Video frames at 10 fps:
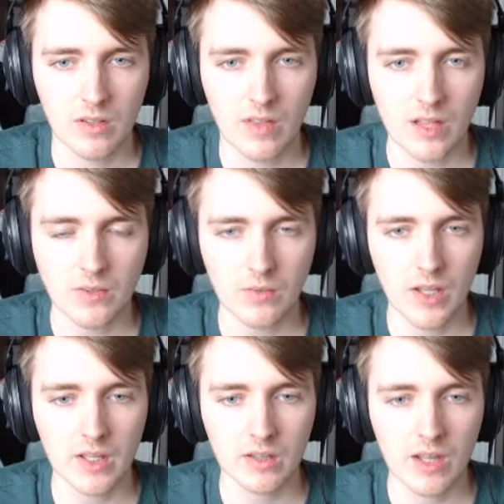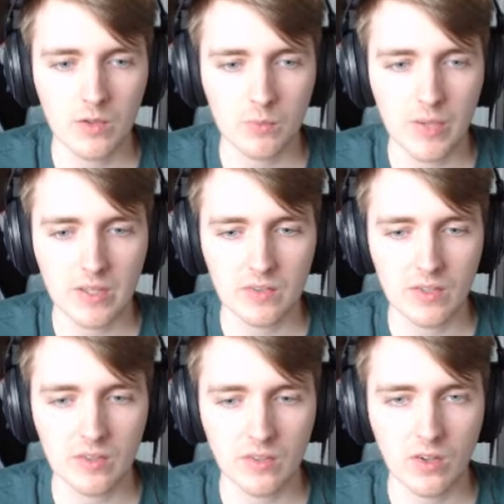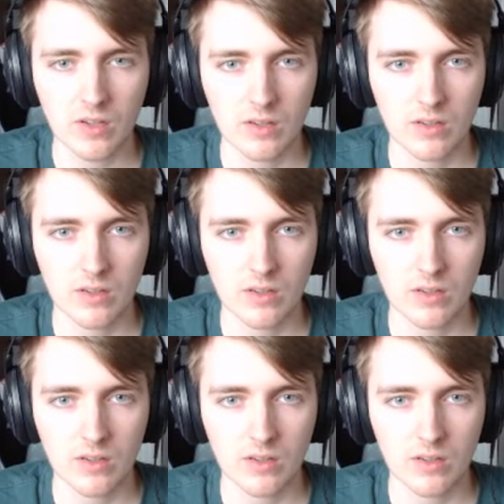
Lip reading: That's fine. Now his biggest thing's gone.